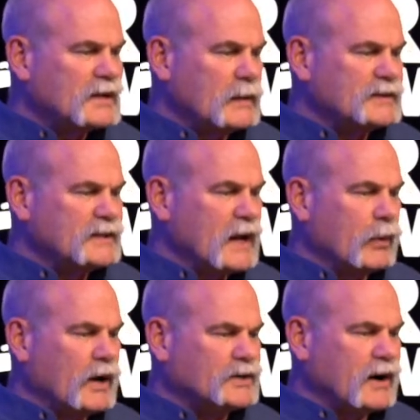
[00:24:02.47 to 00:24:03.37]
Thomas says, hey,
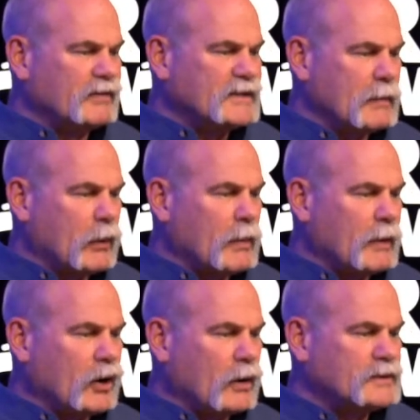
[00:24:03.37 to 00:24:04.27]
Roger, every time I run
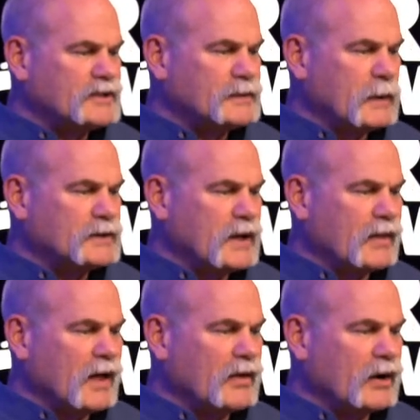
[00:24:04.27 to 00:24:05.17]
my garbage disposal, the